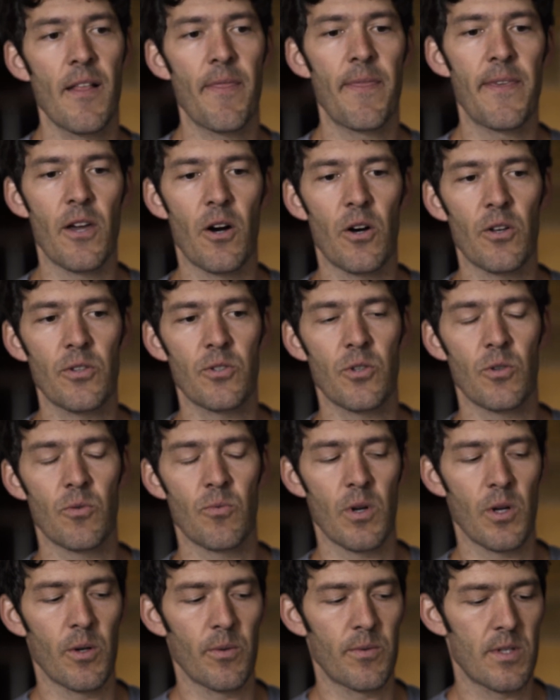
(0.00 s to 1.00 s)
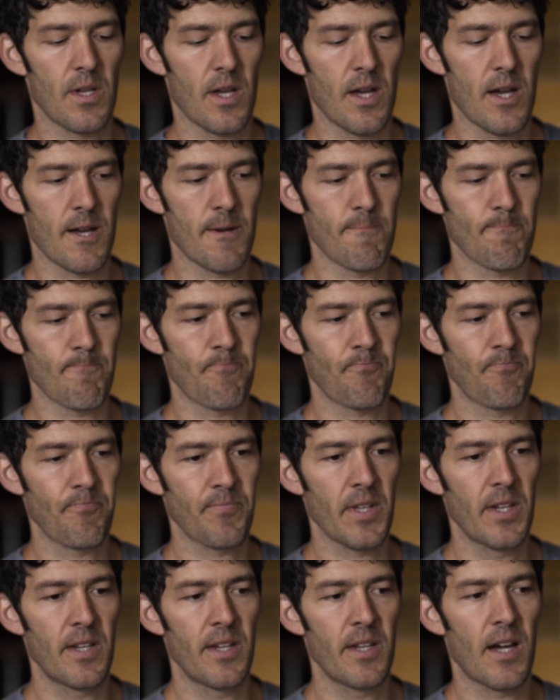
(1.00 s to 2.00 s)
They also wrote
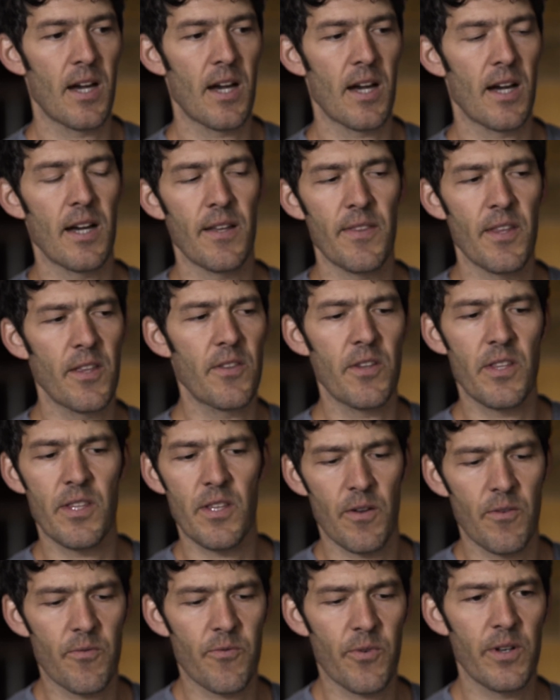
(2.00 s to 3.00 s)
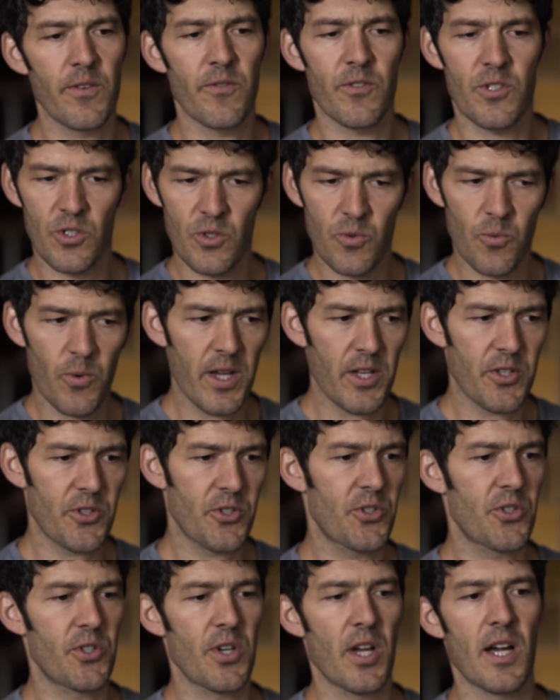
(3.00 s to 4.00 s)
They've written Switch.